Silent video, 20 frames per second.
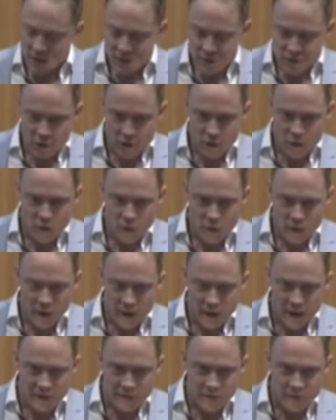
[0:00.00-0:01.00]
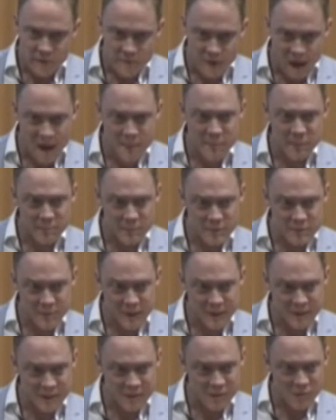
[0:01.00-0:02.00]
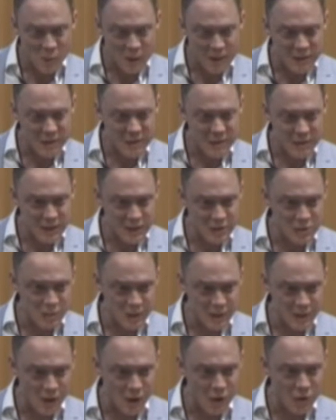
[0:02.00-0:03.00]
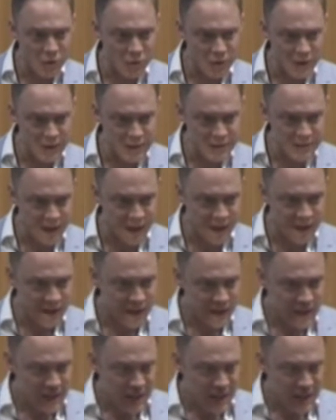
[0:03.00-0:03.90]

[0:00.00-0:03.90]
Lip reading: So from a habit perspective, one of the things we know is that